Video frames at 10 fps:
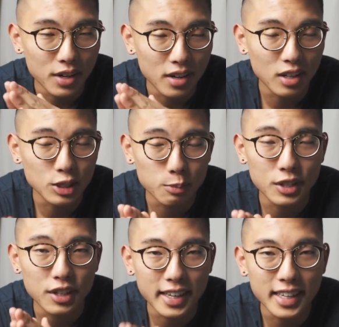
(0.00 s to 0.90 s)
what an
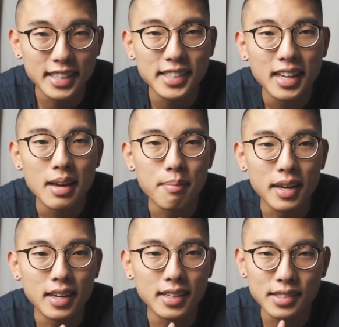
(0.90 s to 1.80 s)
entrepreneur is
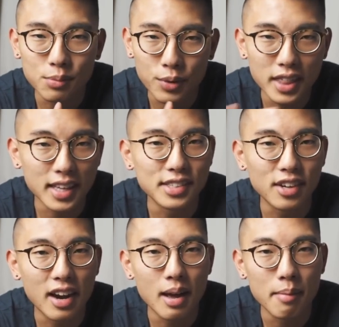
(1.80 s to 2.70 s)
because with
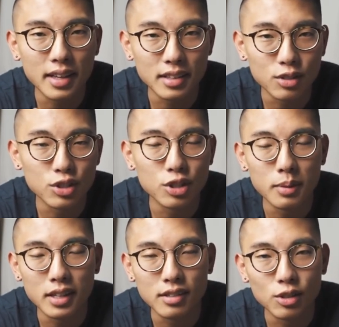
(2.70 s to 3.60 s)
Instagram and YouTube
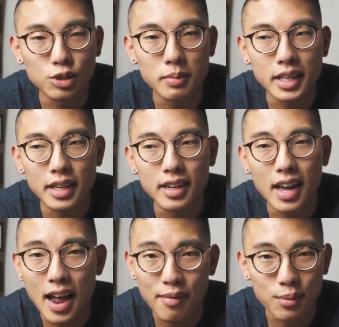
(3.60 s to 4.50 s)
and social media,
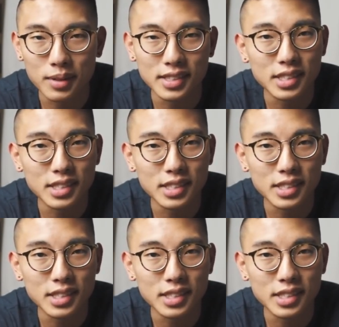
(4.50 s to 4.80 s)
everyone